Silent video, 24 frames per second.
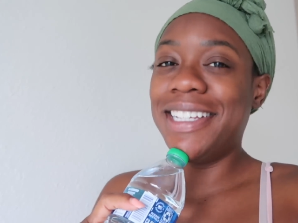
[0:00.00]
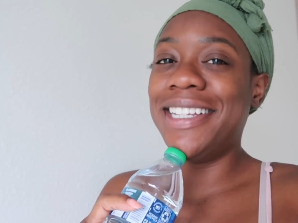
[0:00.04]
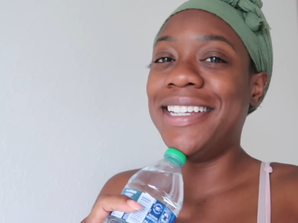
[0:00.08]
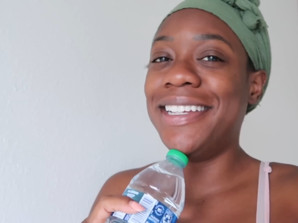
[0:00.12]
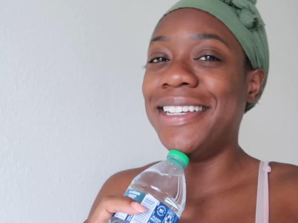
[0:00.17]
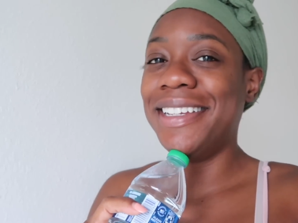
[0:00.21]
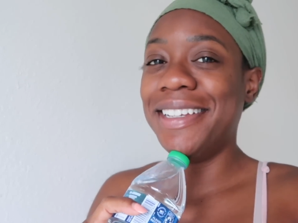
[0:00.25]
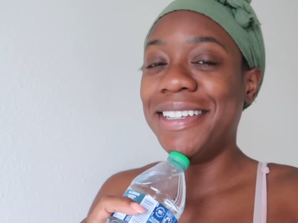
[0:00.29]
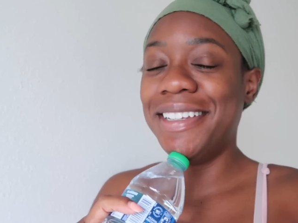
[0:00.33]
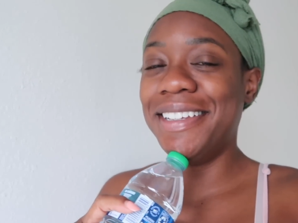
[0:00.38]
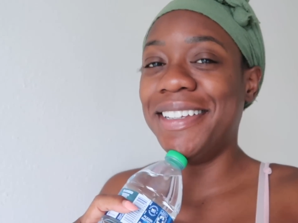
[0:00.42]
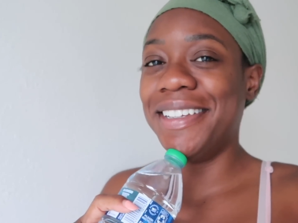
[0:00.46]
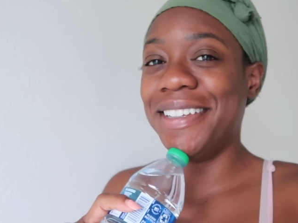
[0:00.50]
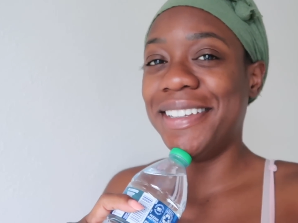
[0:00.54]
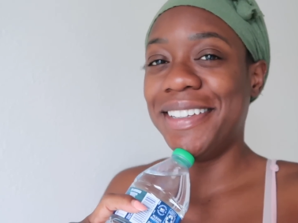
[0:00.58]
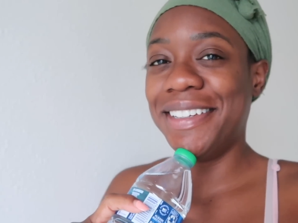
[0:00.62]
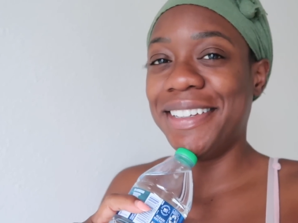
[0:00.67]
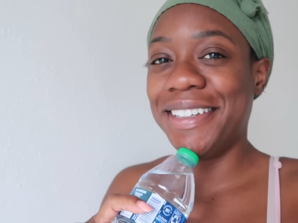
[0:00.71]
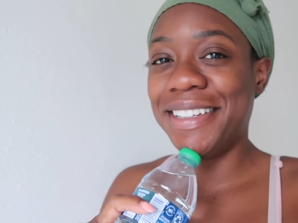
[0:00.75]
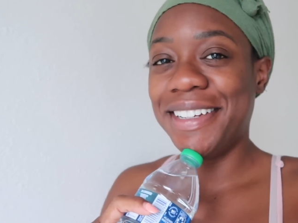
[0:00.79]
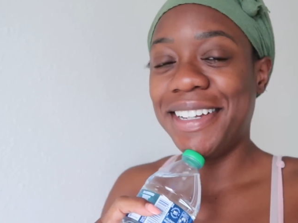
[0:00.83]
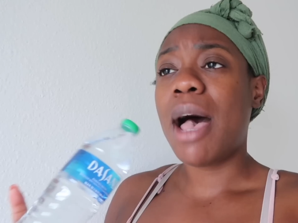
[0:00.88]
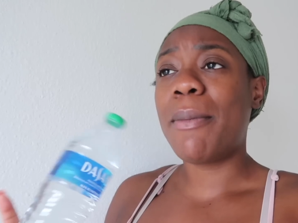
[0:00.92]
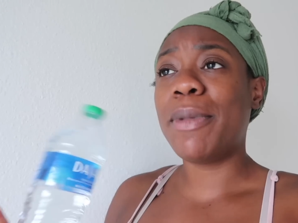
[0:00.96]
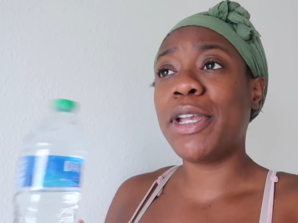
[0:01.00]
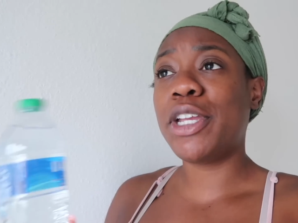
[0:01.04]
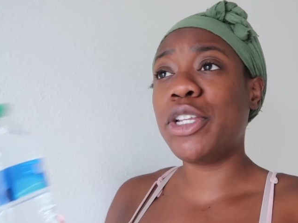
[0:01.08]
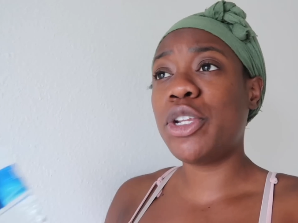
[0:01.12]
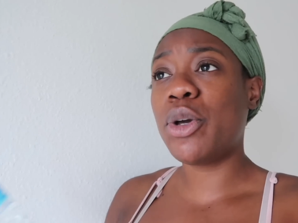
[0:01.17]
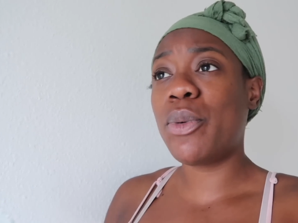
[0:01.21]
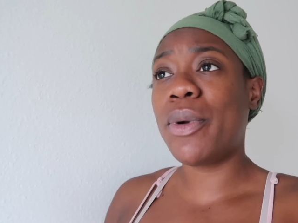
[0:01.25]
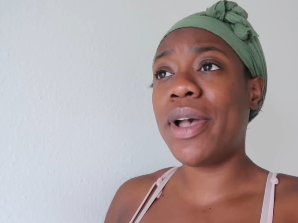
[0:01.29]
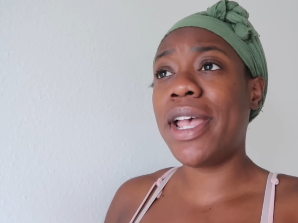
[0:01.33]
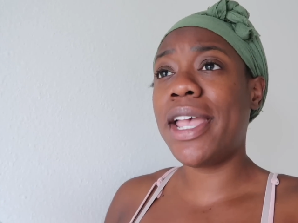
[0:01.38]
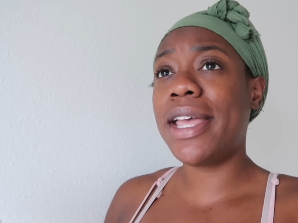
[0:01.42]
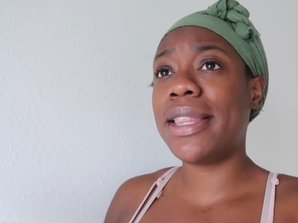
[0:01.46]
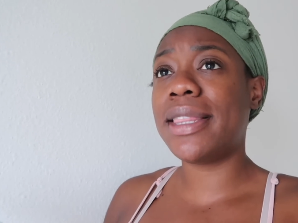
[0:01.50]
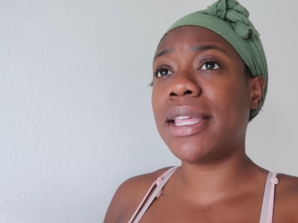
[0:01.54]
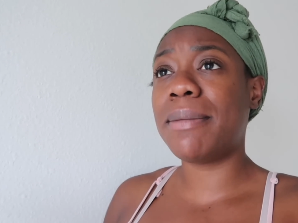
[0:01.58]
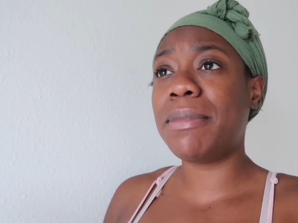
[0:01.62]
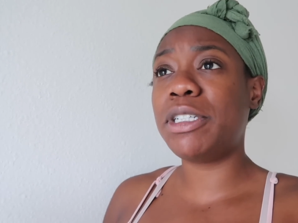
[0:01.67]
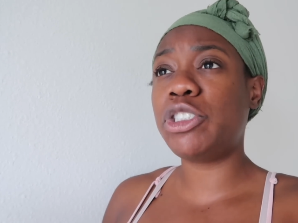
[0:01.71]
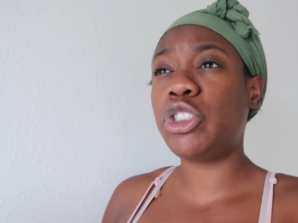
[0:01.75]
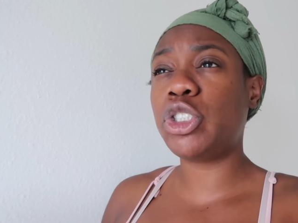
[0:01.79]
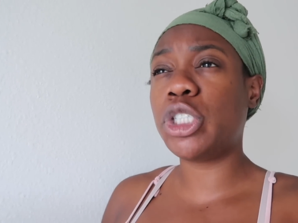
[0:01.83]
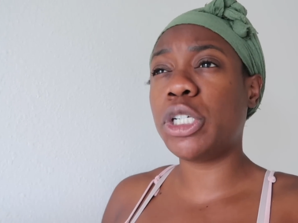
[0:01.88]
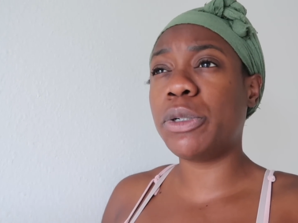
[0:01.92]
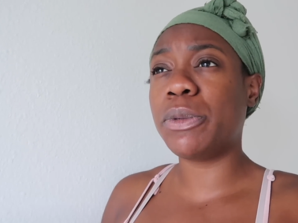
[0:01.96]
I'm like, you know what? Let
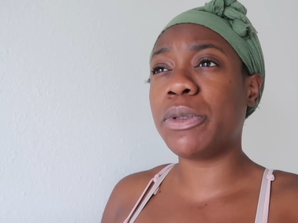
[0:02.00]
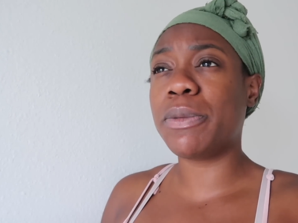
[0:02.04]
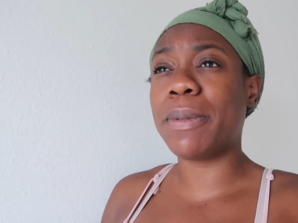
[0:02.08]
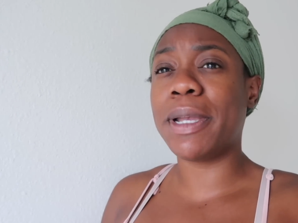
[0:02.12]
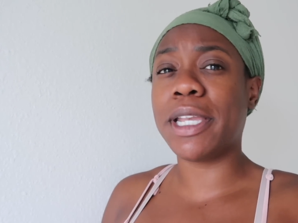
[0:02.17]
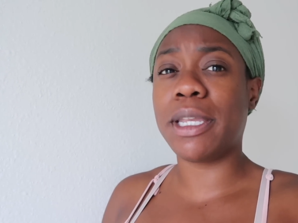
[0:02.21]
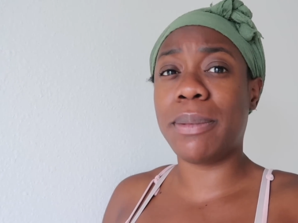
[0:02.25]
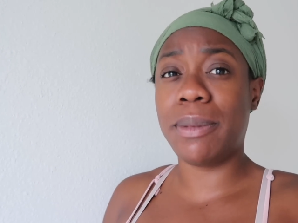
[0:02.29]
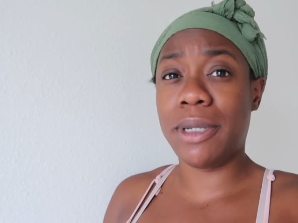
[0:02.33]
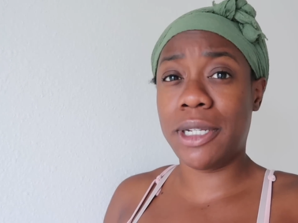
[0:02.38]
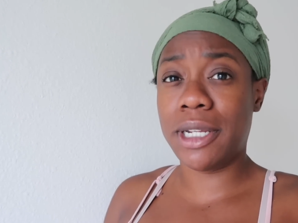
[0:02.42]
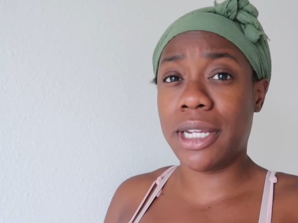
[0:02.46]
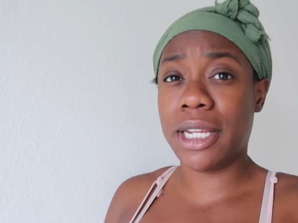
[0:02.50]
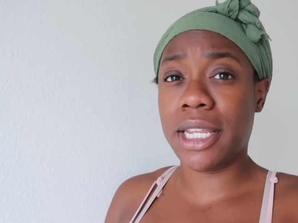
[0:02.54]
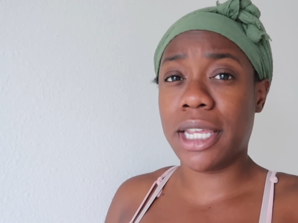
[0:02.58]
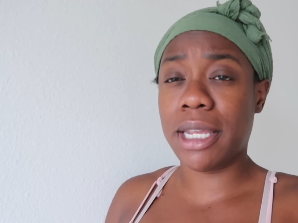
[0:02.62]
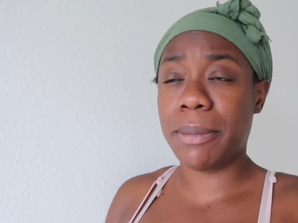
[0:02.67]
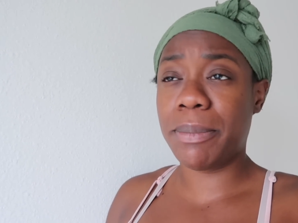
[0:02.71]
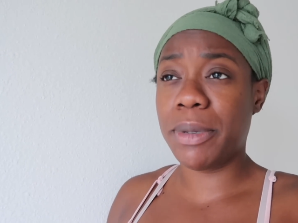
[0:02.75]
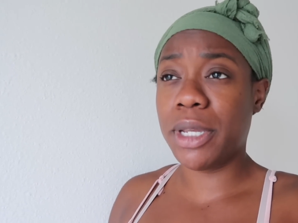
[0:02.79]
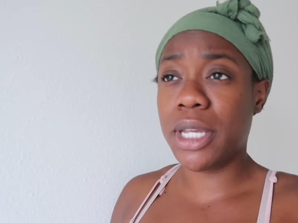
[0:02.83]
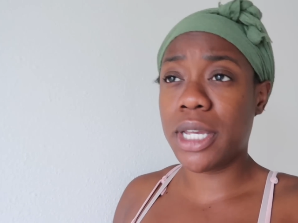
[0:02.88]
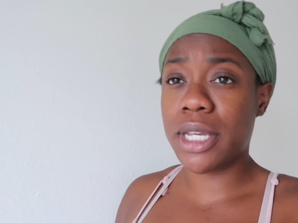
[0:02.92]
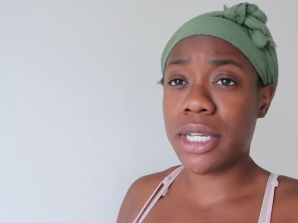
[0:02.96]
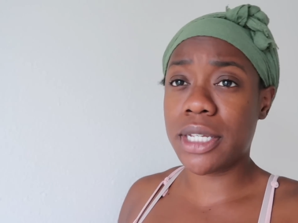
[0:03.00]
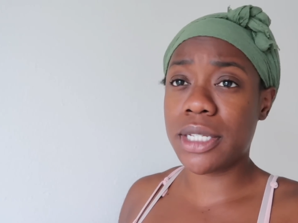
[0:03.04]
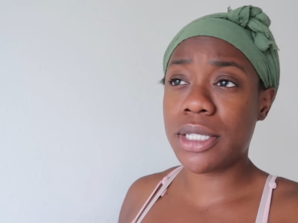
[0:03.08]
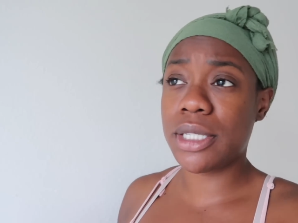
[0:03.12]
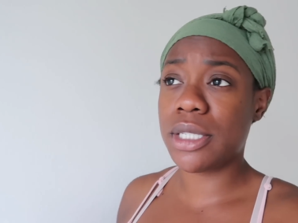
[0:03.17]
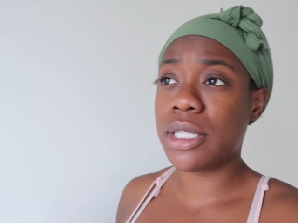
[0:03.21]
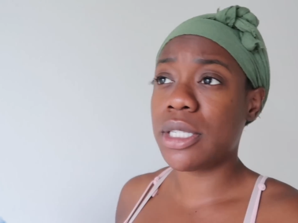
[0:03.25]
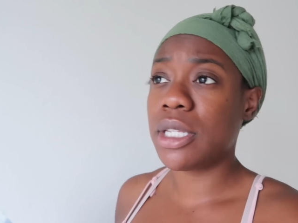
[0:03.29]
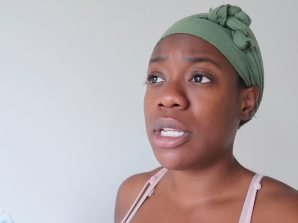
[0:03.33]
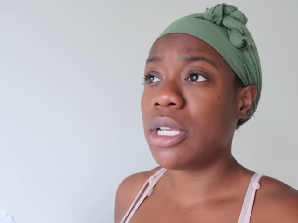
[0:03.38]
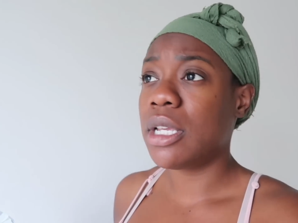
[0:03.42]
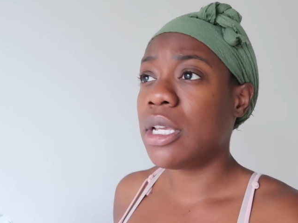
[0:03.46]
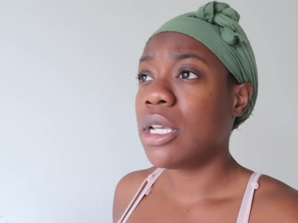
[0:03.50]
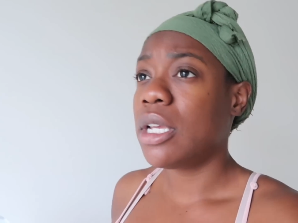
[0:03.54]
me share it with my community because